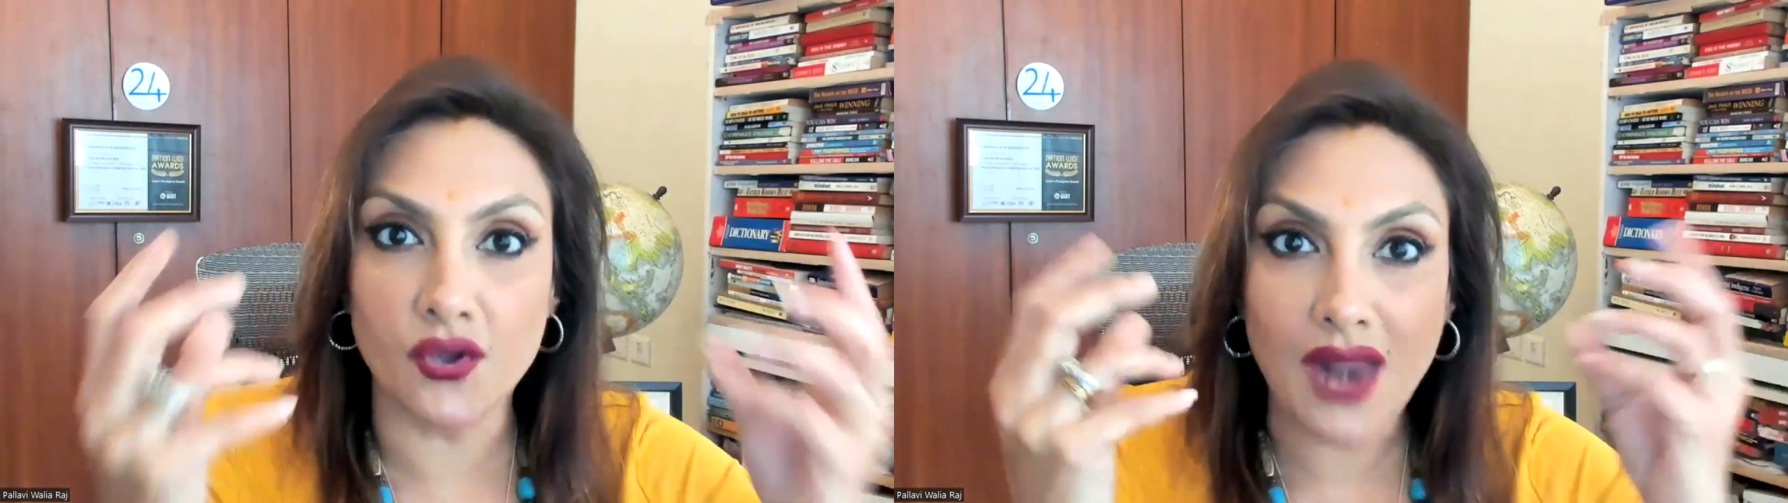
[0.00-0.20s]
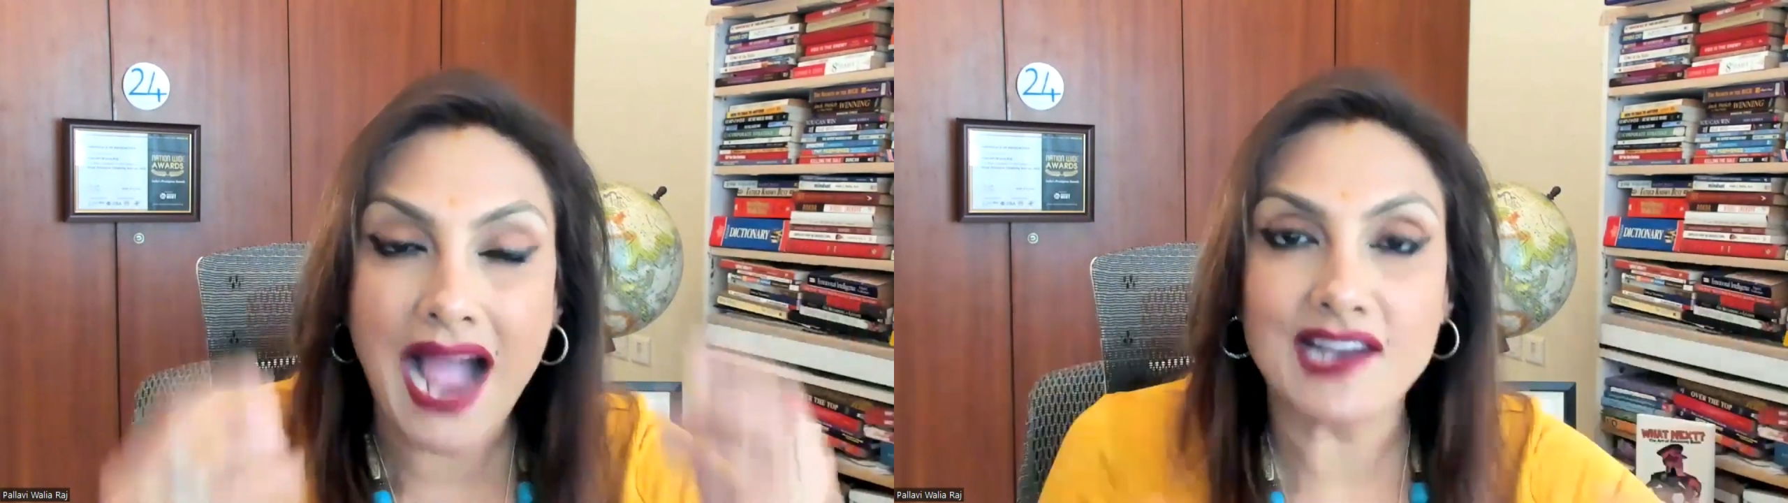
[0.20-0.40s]

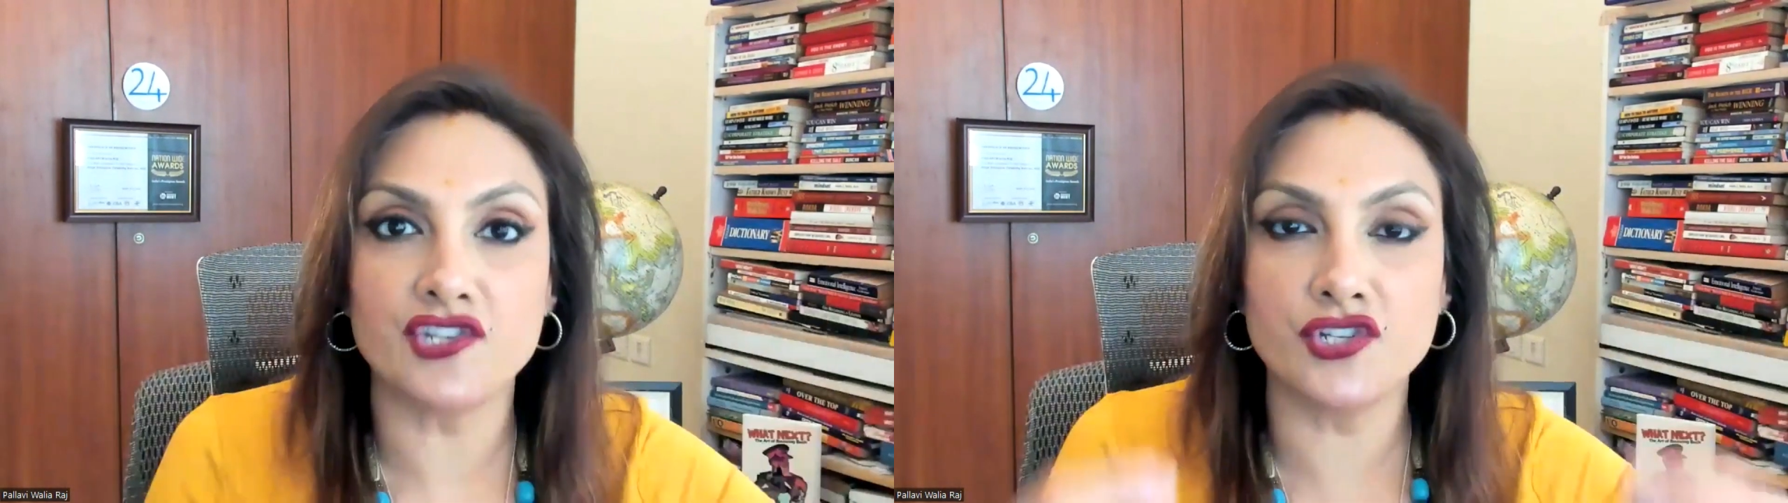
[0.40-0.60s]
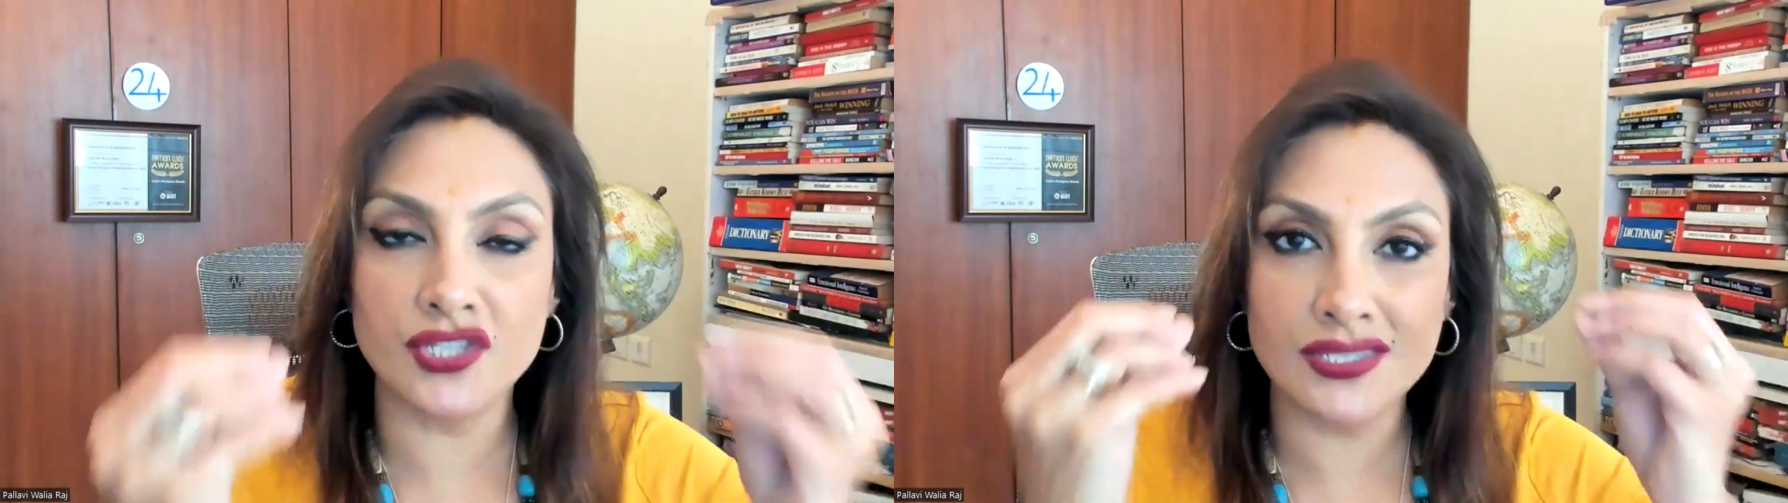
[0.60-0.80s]
your
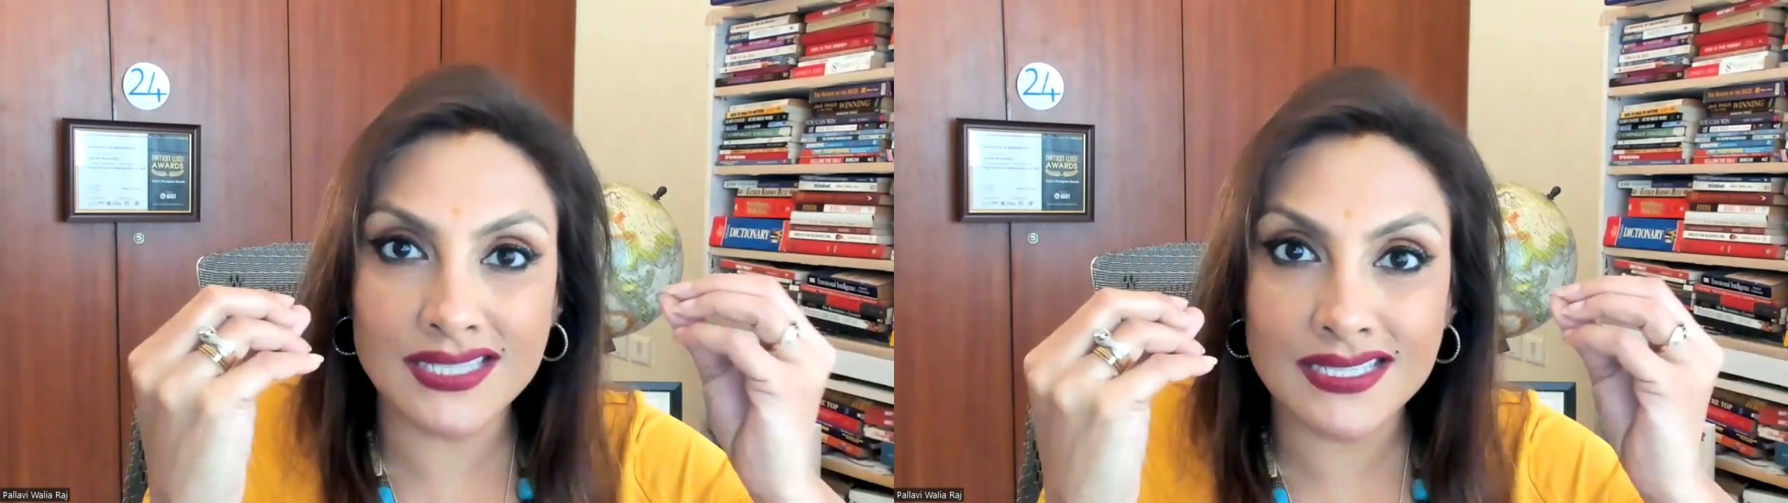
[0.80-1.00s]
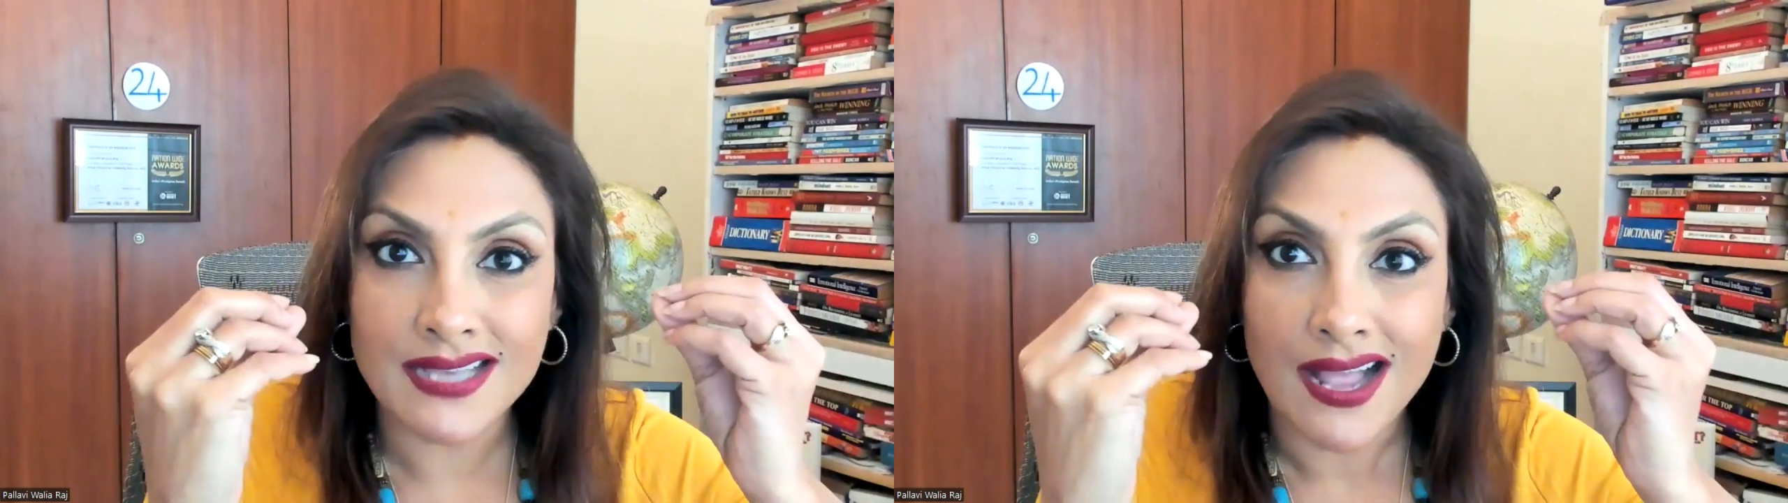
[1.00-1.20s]

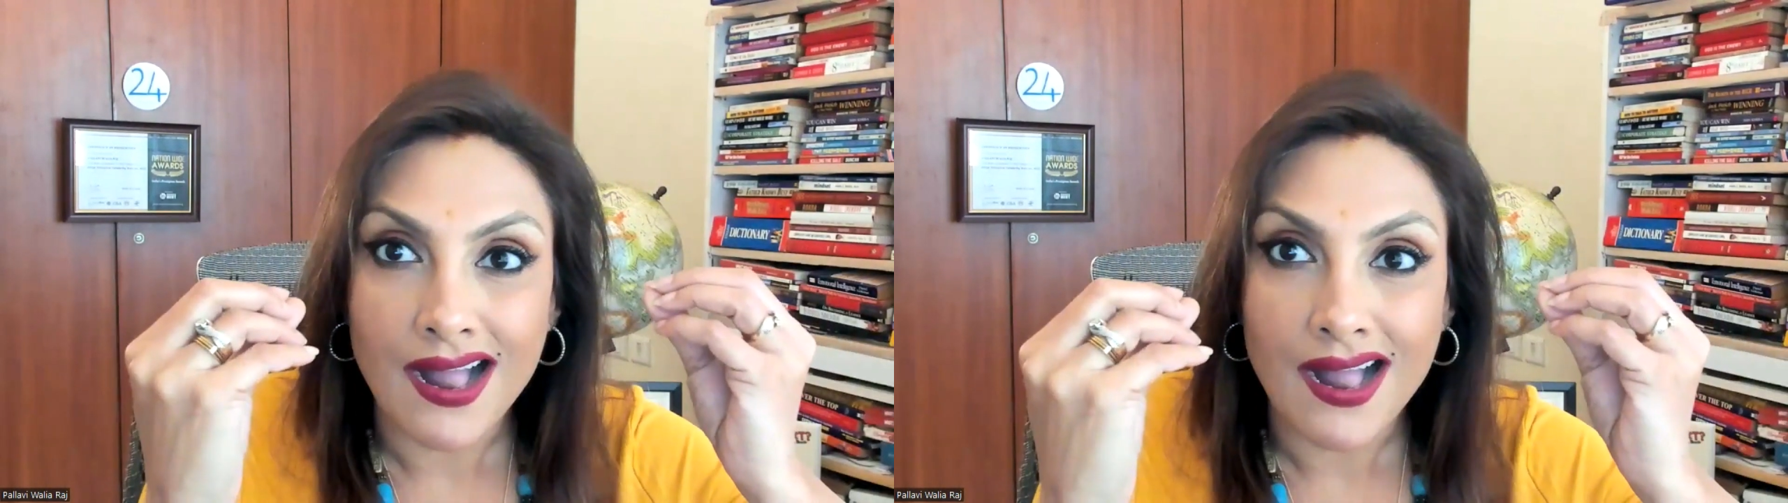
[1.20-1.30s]
actions